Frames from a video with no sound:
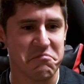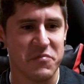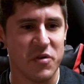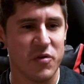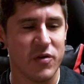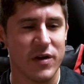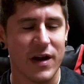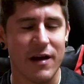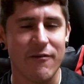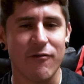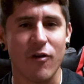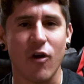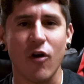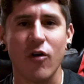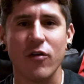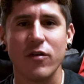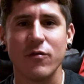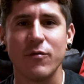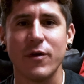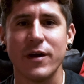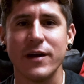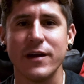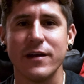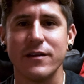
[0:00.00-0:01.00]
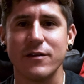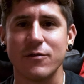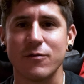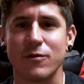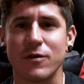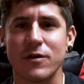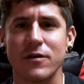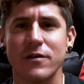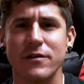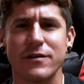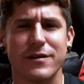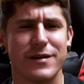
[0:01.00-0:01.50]
you can have all the money in the
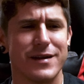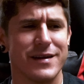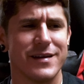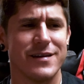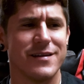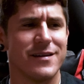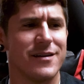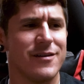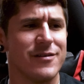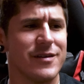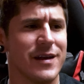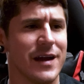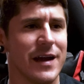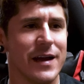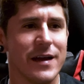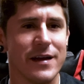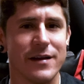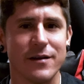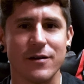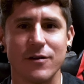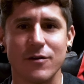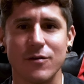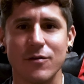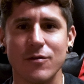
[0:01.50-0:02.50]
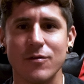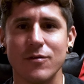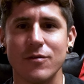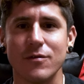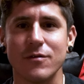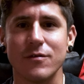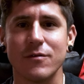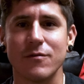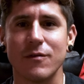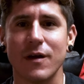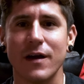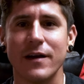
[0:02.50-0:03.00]
world, like, okay,
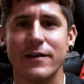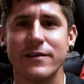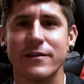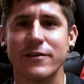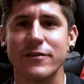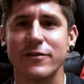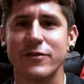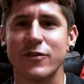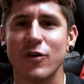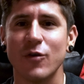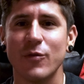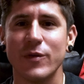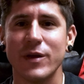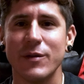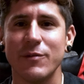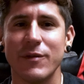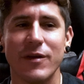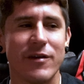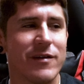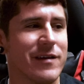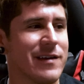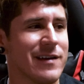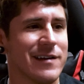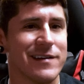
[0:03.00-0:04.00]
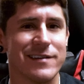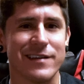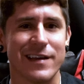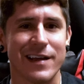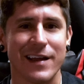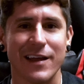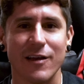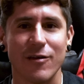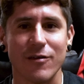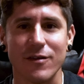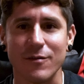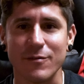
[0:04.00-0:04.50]
cool, why is there so many millionaires
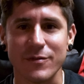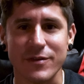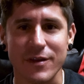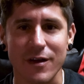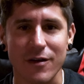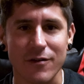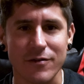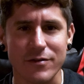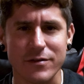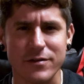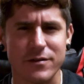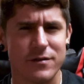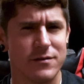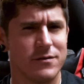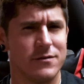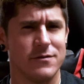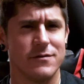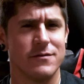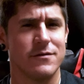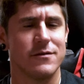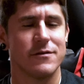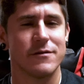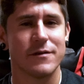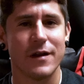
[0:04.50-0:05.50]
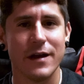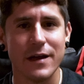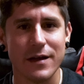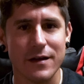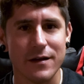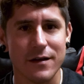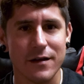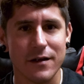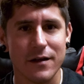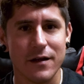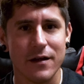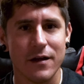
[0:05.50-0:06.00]
that kill themselves, right?